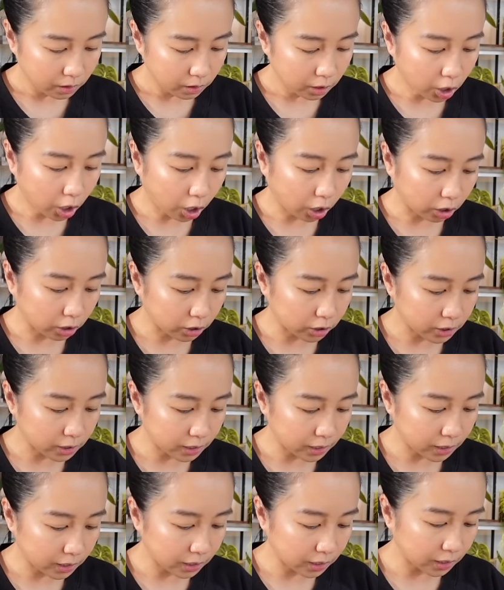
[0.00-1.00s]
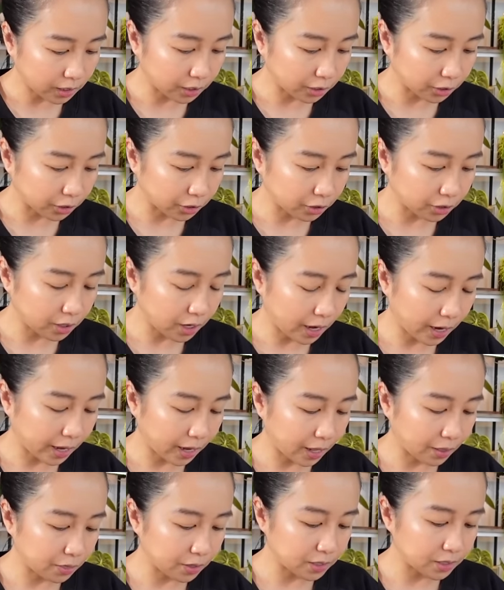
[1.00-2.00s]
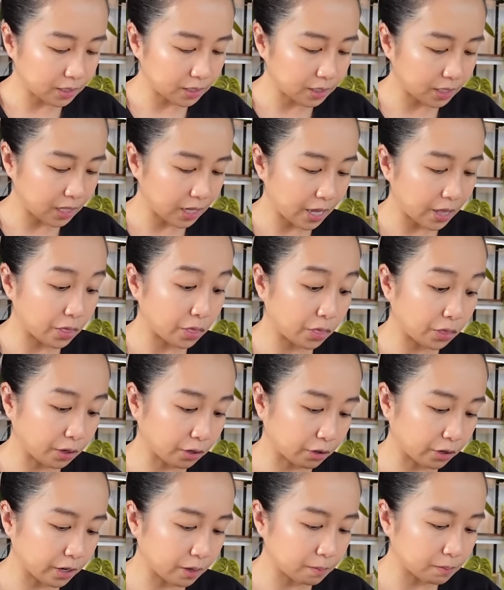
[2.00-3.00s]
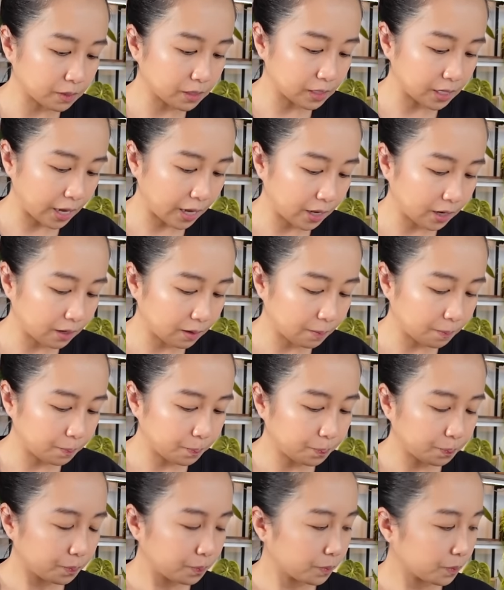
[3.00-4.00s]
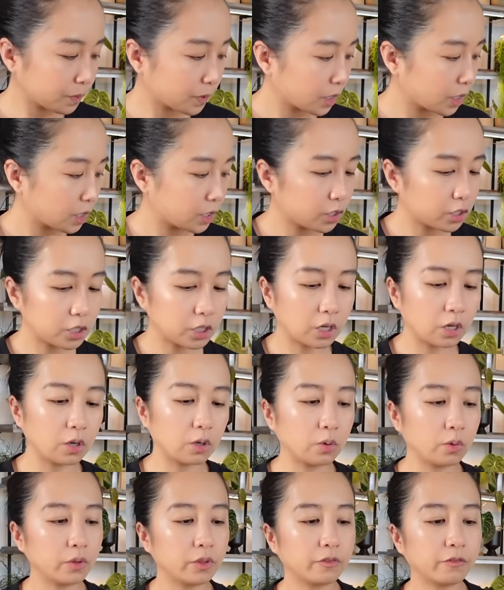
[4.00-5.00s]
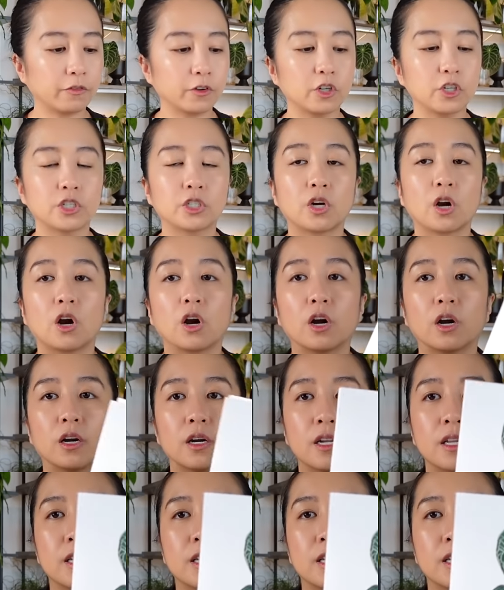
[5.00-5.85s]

cards in here, and this is the Anthurium set. So the first card